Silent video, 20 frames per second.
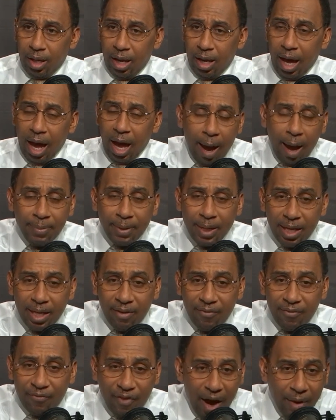I'm
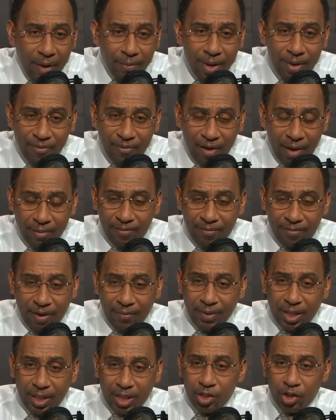getting very, very,
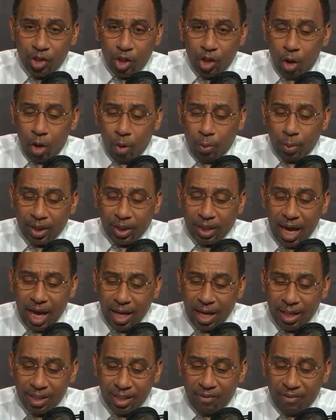very concerned with the
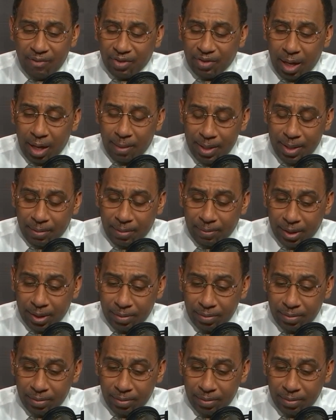kind of stuff that I'm hearing.